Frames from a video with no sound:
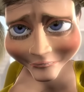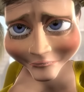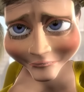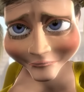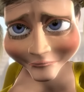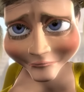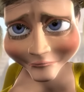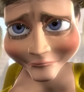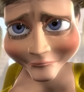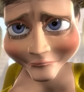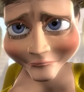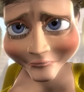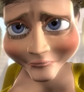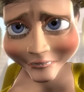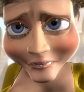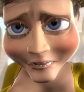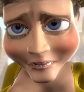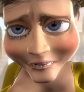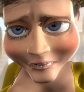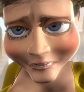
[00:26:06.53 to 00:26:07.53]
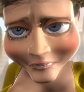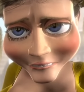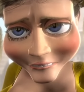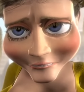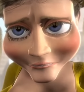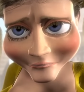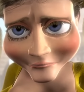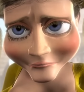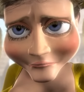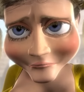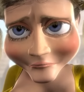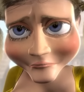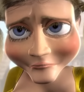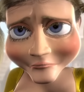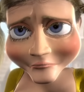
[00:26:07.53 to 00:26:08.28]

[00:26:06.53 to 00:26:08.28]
Nothing is said.